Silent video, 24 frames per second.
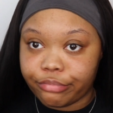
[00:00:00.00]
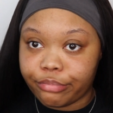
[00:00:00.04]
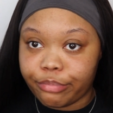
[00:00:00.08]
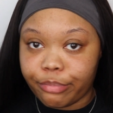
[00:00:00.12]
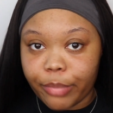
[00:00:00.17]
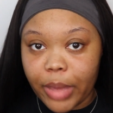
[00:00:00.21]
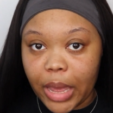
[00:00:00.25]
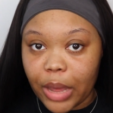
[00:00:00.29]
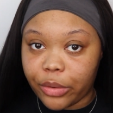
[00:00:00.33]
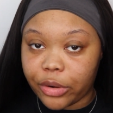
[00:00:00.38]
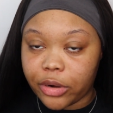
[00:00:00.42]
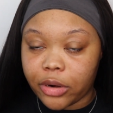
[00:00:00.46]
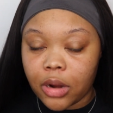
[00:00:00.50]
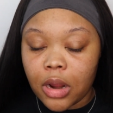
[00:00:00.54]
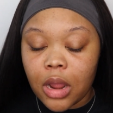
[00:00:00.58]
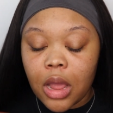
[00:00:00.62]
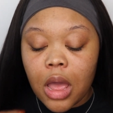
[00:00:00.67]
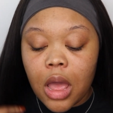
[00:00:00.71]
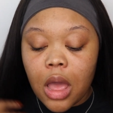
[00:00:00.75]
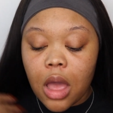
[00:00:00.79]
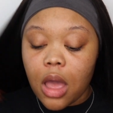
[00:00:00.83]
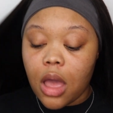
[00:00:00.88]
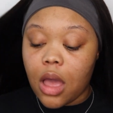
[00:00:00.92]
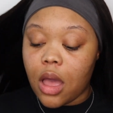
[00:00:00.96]
powder.
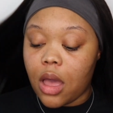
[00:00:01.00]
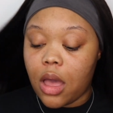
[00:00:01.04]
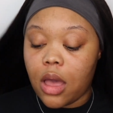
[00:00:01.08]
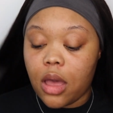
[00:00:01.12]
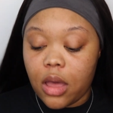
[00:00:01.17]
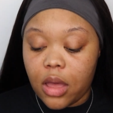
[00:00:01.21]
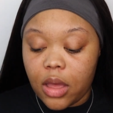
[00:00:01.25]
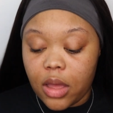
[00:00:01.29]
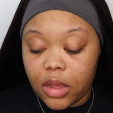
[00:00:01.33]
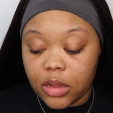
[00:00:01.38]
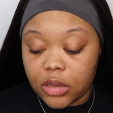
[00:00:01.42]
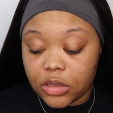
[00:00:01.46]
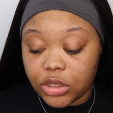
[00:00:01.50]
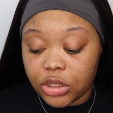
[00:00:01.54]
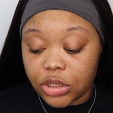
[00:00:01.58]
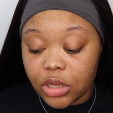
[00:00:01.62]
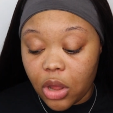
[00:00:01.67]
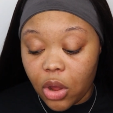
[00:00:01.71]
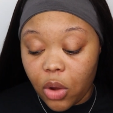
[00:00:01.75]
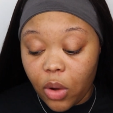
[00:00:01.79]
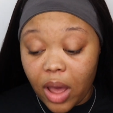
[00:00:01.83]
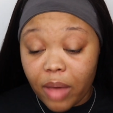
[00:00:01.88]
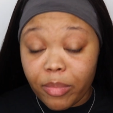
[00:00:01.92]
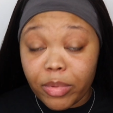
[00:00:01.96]

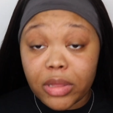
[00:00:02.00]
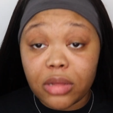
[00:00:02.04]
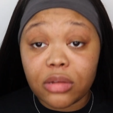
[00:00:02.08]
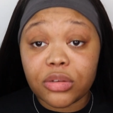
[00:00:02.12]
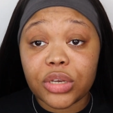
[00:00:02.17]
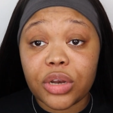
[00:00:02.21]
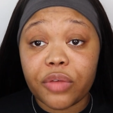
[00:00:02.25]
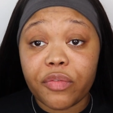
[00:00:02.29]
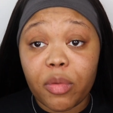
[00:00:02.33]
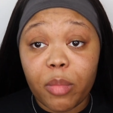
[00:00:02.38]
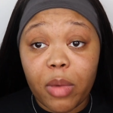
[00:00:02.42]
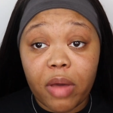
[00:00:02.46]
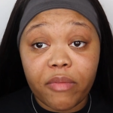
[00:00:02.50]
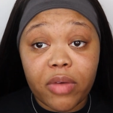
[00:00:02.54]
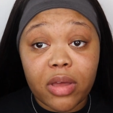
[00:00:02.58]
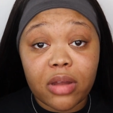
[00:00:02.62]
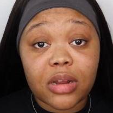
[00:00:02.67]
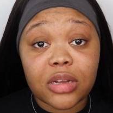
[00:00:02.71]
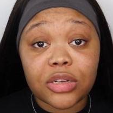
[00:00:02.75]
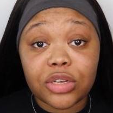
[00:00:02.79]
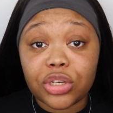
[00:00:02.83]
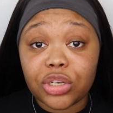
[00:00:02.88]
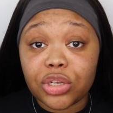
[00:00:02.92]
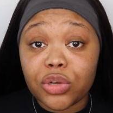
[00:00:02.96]
So I've been using it for my
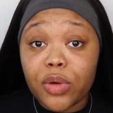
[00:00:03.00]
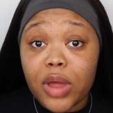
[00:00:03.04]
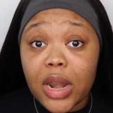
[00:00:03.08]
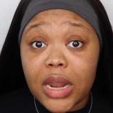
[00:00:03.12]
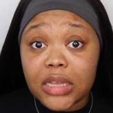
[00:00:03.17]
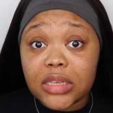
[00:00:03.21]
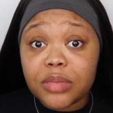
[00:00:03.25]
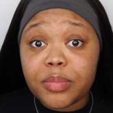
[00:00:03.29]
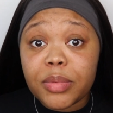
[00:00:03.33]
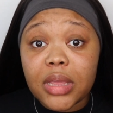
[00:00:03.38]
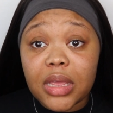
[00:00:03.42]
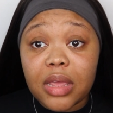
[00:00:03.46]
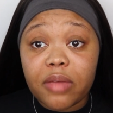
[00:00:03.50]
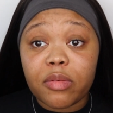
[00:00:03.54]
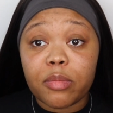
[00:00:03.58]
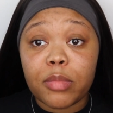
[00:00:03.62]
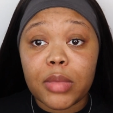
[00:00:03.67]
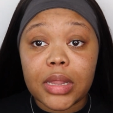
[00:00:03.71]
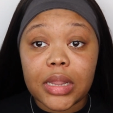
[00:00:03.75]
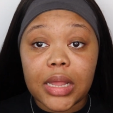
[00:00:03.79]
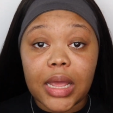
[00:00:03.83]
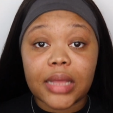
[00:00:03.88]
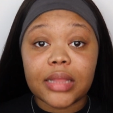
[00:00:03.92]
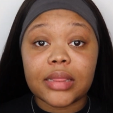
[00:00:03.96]
foundation too, and it's been giving
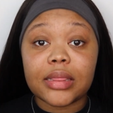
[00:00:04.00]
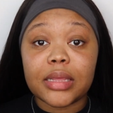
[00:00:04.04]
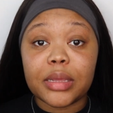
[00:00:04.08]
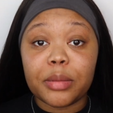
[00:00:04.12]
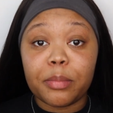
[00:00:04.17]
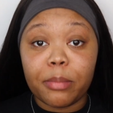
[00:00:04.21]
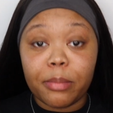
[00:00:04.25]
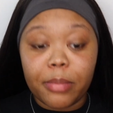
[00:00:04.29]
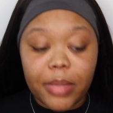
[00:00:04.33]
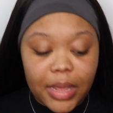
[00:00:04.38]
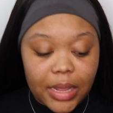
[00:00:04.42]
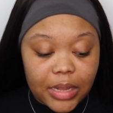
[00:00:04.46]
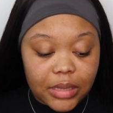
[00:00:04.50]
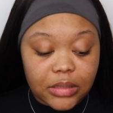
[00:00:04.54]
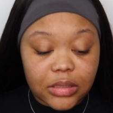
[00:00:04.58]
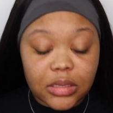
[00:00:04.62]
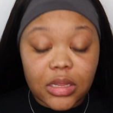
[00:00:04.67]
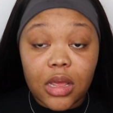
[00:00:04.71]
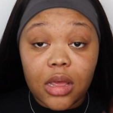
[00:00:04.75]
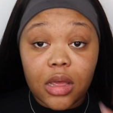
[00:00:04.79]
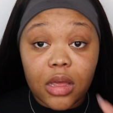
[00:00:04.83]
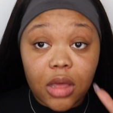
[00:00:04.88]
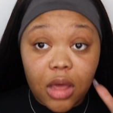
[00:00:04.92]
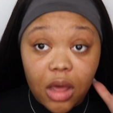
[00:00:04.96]
me like the best
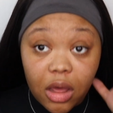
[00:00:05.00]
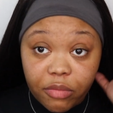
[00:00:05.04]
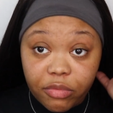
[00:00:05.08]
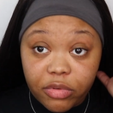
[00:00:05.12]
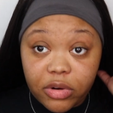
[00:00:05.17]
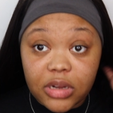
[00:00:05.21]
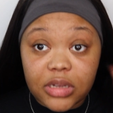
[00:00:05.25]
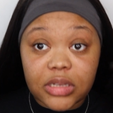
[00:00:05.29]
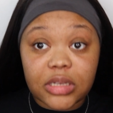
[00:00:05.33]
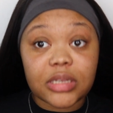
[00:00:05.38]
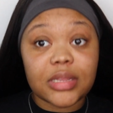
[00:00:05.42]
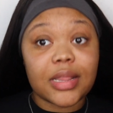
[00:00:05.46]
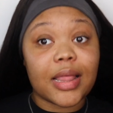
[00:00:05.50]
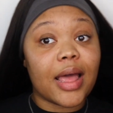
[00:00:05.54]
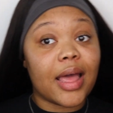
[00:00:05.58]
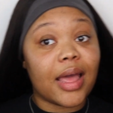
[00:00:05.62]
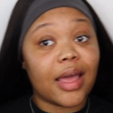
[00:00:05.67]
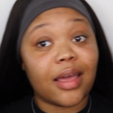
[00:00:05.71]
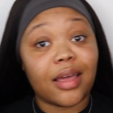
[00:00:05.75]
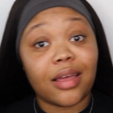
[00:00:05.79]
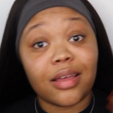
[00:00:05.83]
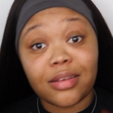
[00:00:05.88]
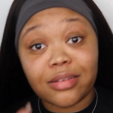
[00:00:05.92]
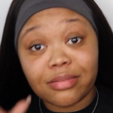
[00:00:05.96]
coverage.
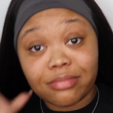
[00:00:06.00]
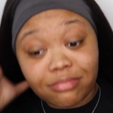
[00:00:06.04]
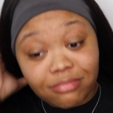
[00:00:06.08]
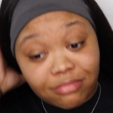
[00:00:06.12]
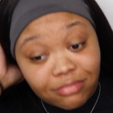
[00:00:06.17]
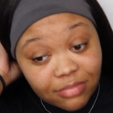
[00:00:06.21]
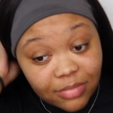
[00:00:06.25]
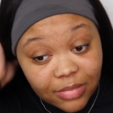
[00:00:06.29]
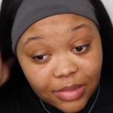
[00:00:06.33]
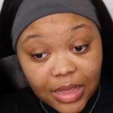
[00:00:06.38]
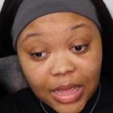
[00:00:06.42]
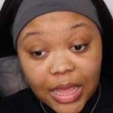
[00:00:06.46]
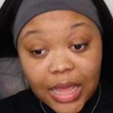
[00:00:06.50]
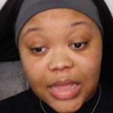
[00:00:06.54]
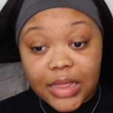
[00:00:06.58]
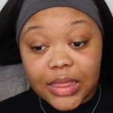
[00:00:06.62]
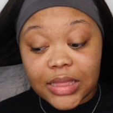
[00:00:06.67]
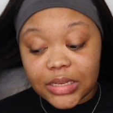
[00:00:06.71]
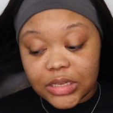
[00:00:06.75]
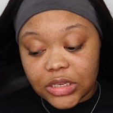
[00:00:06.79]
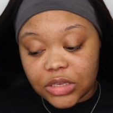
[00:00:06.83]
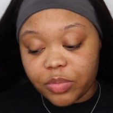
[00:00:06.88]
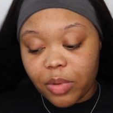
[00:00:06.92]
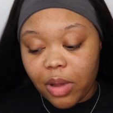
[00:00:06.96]
Like,
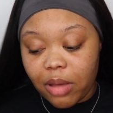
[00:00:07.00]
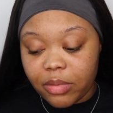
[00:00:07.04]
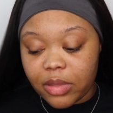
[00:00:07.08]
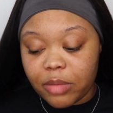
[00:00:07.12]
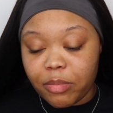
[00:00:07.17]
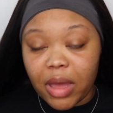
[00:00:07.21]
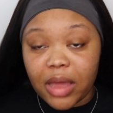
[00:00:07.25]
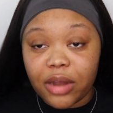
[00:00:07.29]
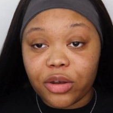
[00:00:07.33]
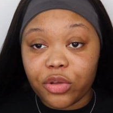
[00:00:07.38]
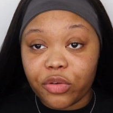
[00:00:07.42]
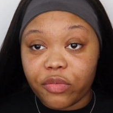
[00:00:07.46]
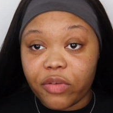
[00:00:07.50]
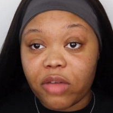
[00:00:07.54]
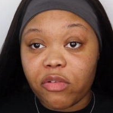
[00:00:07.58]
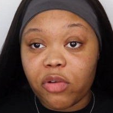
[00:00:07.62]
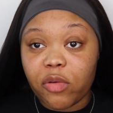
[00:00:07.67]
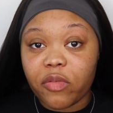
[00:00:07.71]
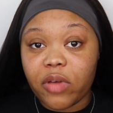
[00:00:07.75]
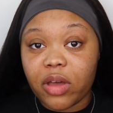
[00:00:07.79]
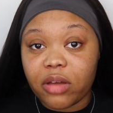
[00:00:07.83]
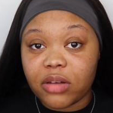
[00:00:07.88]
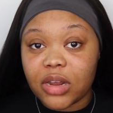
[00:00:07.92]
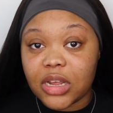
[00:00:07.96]
this is probably my new
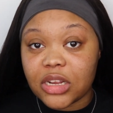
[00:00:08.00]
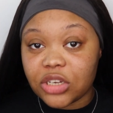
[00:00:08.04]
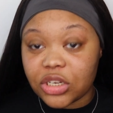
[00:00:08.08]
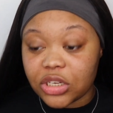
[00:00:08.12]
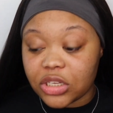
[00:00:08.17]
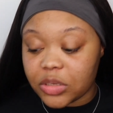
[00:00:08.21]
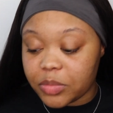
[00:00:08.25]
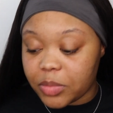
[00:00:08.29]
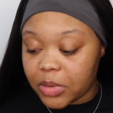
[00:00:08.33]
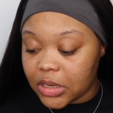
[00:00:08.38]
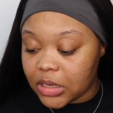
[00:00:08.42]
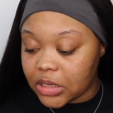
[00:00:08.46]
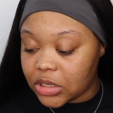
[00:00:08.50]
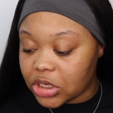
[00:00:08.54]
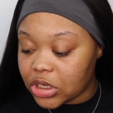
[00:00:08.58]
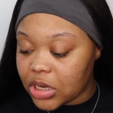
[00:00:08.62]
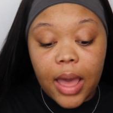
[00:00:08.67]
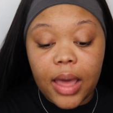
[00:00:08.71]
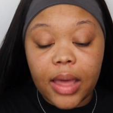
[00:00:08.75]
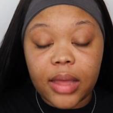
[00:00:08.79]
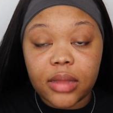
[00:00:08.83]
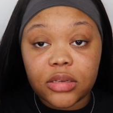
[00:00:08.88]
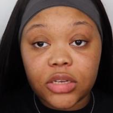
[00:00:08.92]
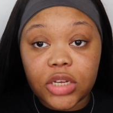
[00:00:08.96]
favorite foundation sponge.
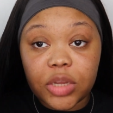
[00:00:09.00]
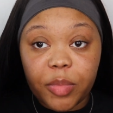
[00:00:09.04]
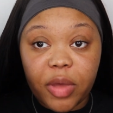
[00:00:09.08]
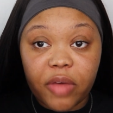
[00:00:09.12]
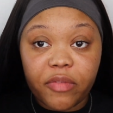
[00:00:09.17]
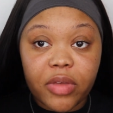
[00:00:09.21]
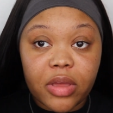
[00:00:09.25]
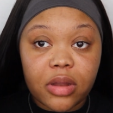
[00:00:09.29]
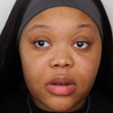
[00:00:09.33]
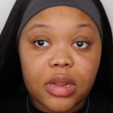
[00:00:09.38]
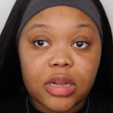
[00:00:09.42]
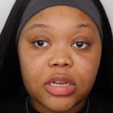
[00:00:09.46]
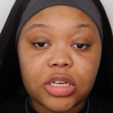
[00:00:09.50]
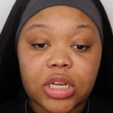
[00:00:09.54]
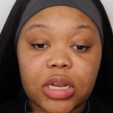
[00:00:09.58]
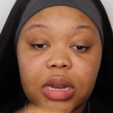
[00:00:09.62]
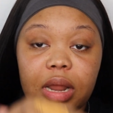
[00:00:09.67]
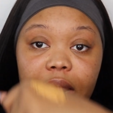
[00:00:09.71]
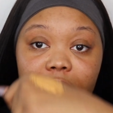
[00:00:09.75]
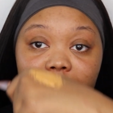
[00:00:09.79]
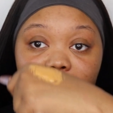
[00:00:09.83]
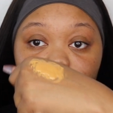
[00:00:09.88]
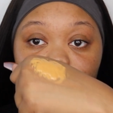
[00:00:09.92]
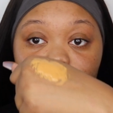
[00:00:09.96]
I took my foundation
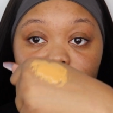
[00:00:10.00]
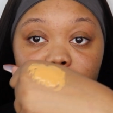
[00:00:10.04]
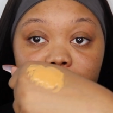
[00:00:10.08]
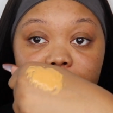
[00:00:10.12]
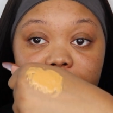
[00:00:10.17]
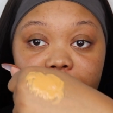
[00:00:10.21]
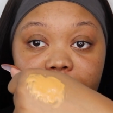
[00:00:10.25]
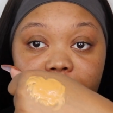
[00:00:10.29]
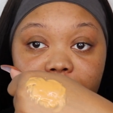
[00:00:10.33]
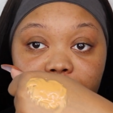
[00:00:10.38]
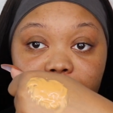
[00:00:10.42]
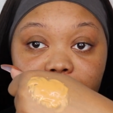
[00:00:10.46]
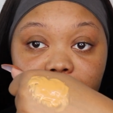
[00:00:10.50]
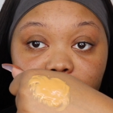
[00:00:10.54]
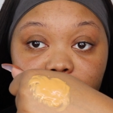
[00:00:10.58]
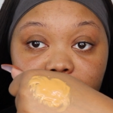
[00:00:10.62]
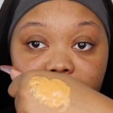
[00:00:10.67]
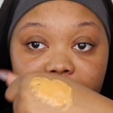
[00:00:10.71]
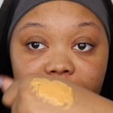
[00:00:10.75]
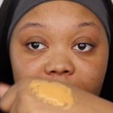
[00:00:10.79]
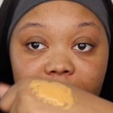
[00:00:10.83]
and I poured it out on my